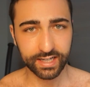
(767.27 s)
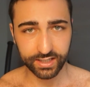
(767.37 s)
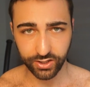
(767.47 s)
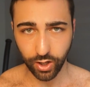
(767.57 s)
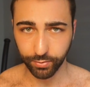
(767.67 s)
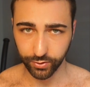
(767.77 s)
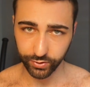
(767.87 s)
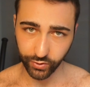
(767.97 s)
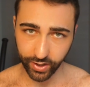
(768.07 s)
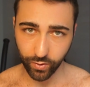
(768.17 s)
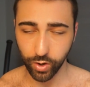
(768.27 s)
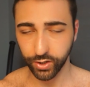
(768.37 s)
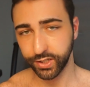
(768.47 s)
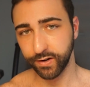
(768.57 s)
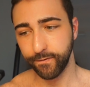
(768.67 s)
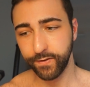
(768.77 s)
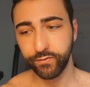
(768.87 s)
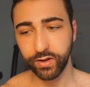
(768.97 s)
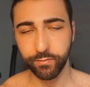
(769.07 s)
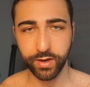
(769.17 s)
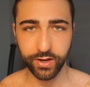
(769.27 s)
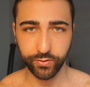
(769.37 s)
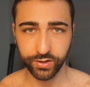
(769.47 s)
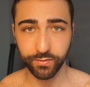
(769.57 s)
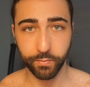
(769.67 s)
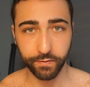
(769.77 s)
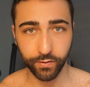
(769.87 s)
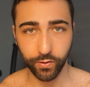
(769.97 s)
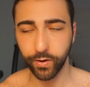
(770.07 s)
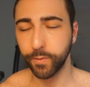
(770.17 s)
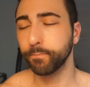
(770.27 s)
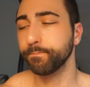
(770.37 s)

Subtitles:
stop to drink water 15 minutes before